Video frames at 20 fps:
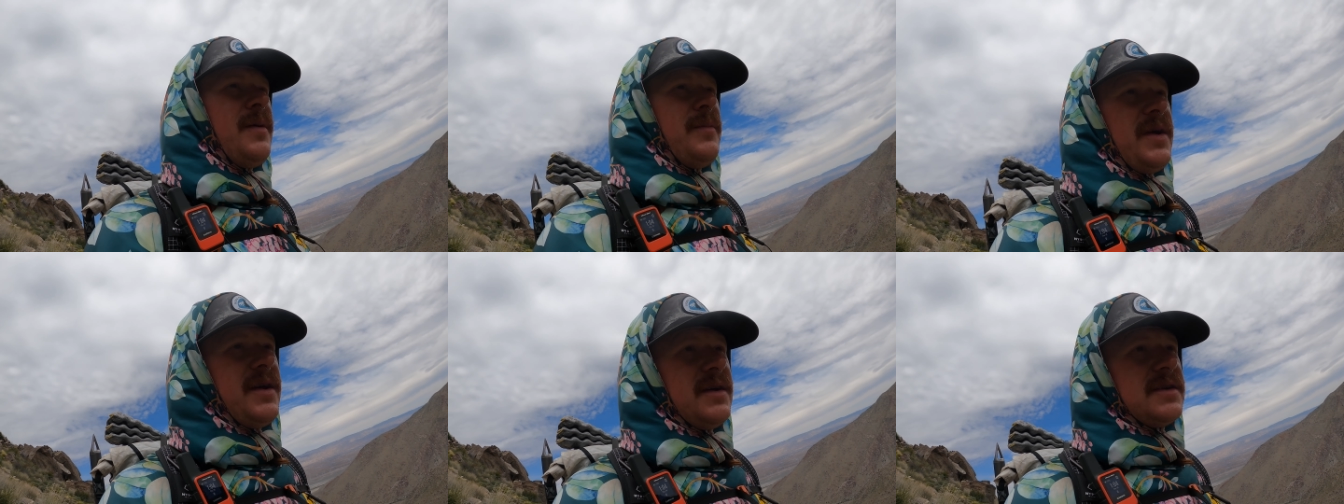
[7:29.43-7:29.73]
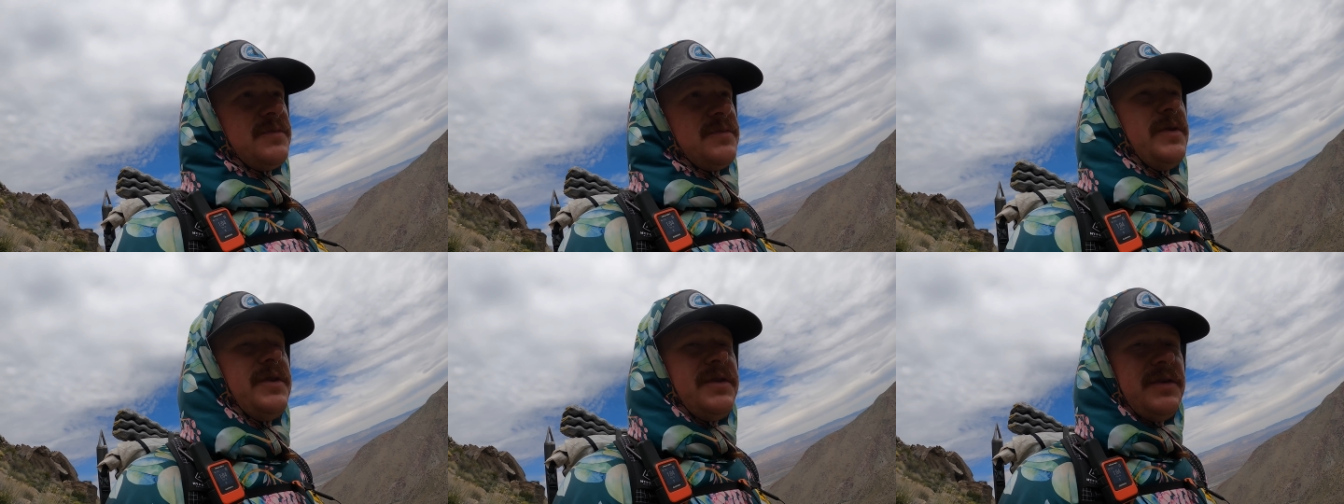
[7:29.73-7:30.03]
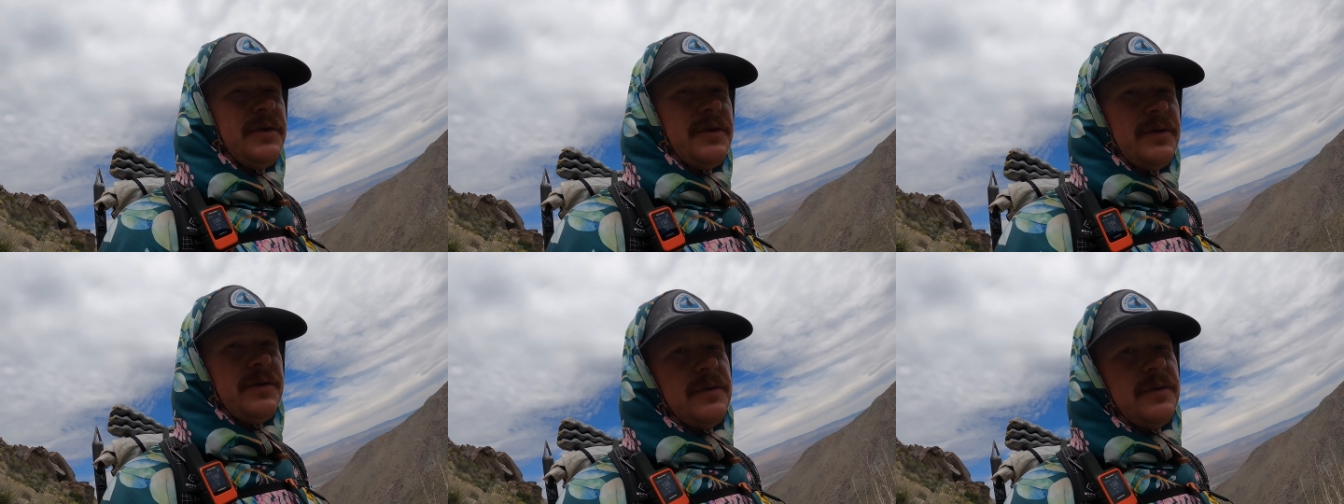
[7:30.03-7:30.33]
because we
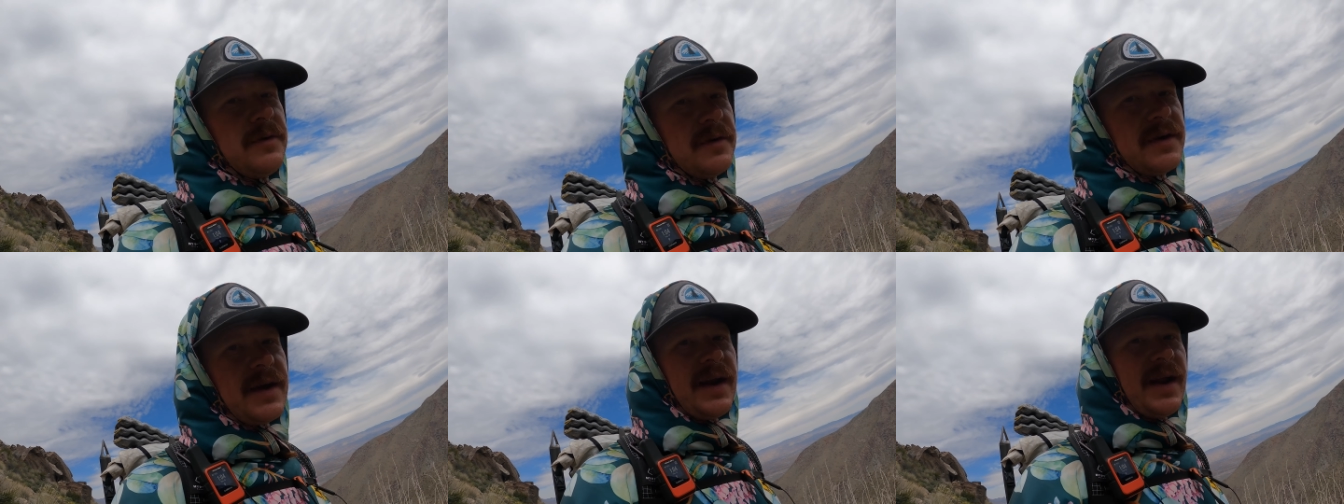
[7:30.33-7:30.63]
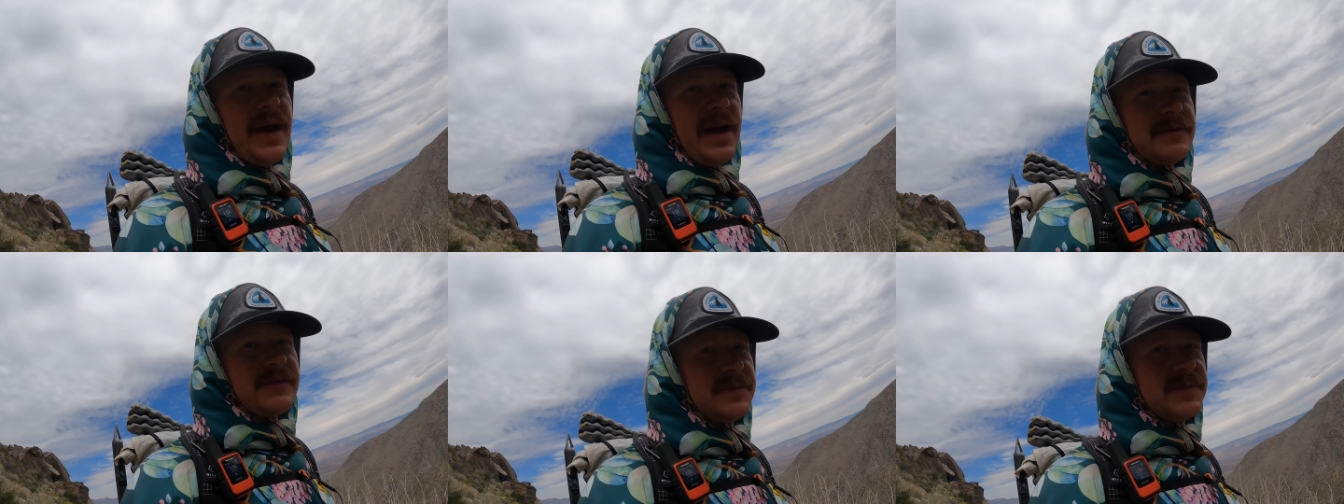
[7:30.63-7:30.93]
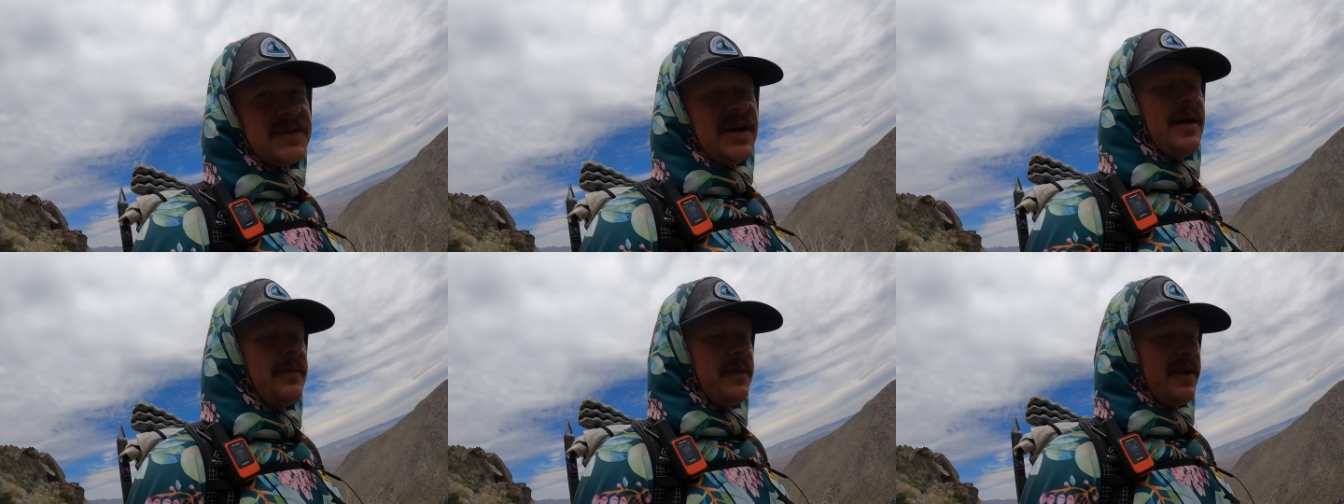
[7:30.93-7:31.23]
do kind of have
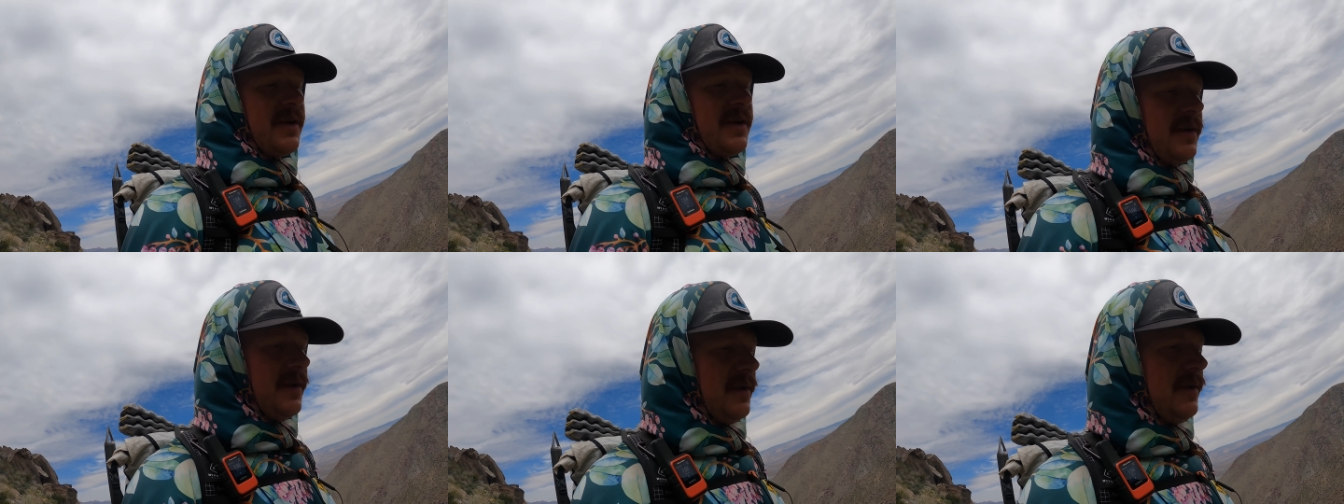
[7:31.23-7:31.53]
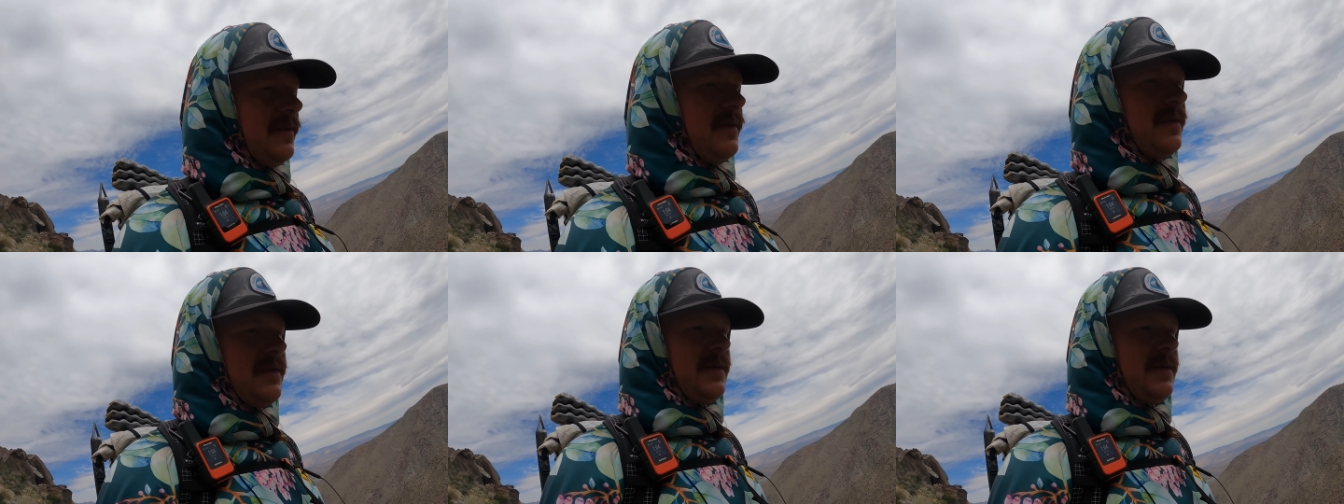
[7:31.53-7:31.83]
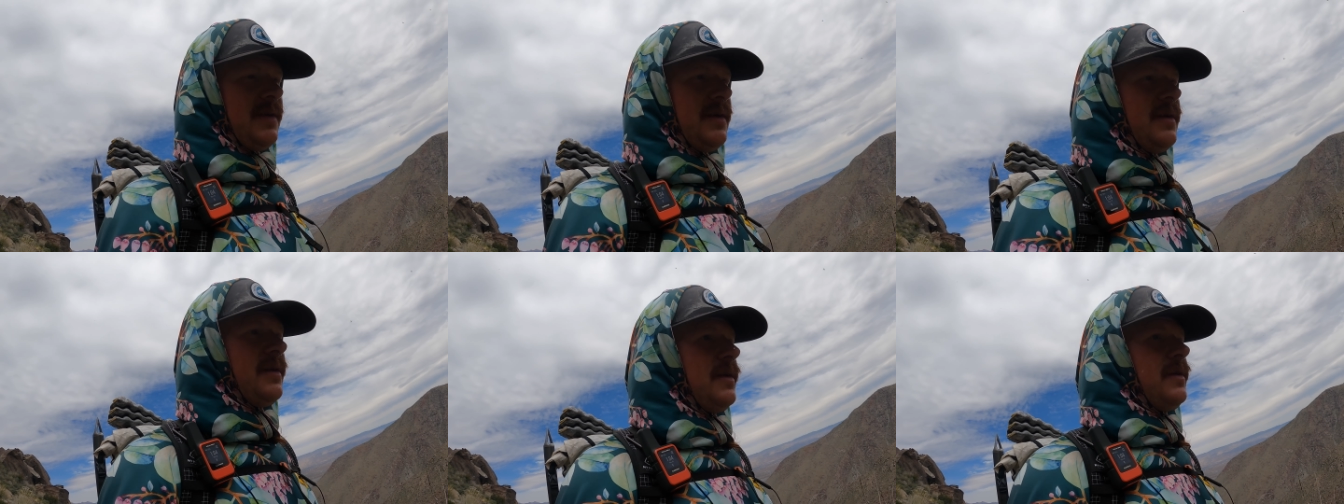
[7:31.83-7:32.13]
some time to kill
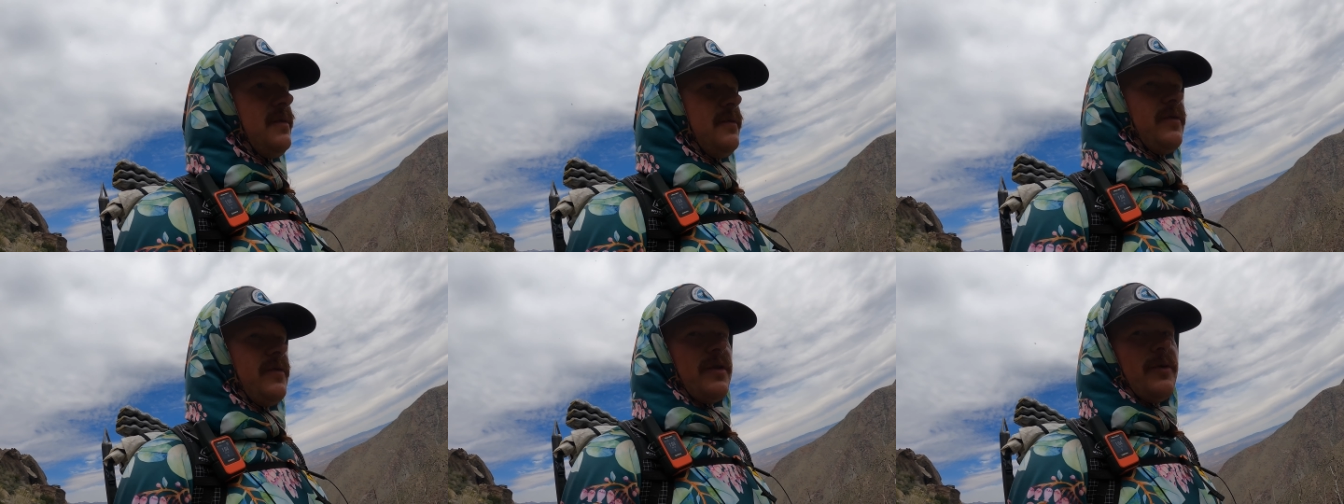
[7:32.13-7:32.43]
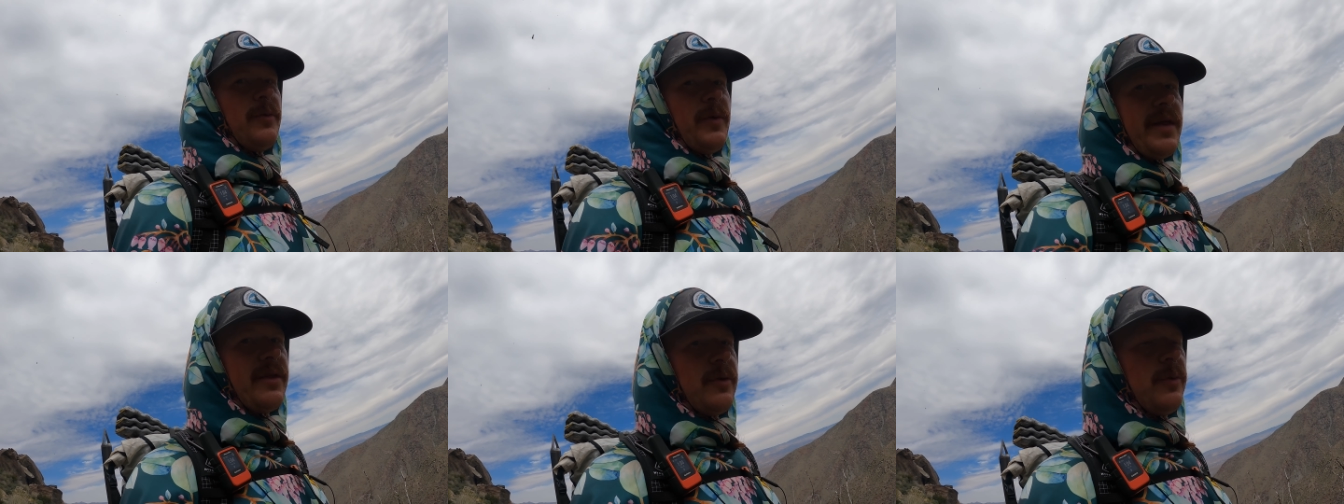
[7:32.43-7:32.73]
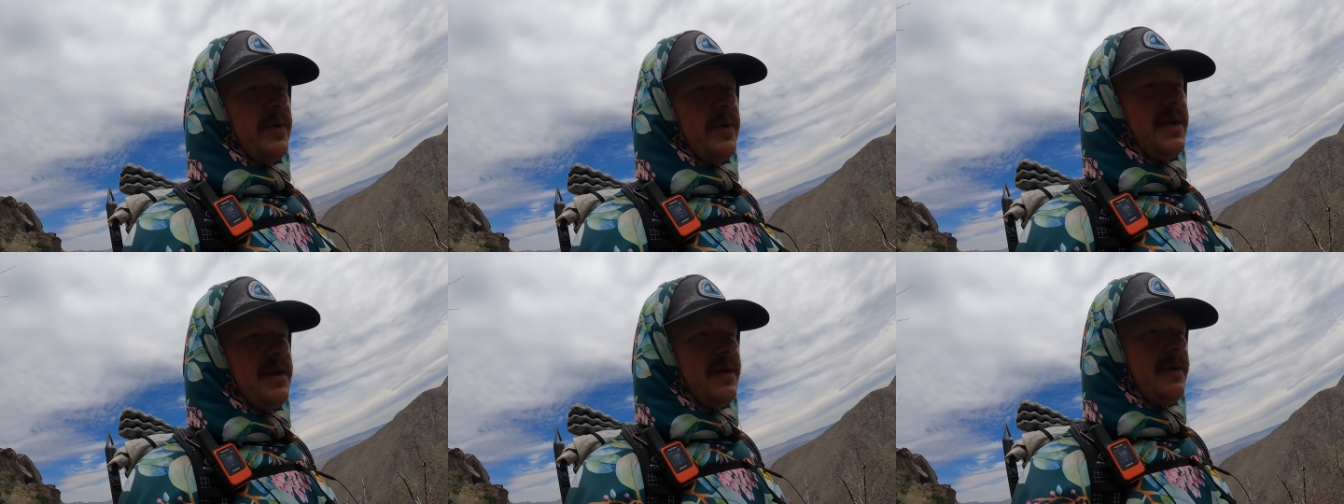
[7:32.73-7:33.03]
for the weather
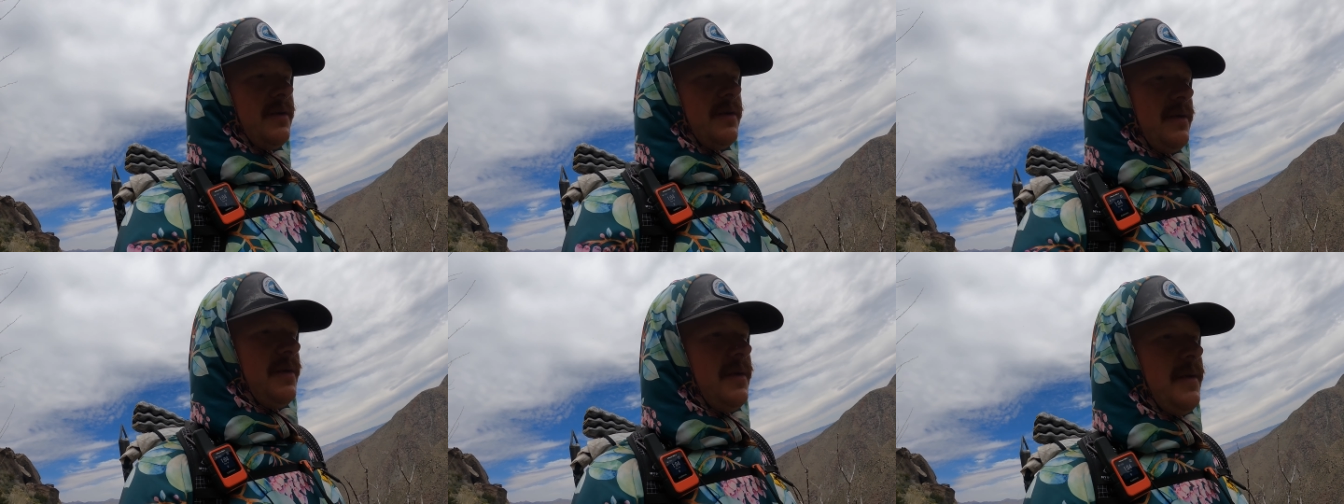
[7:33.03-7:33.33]
window.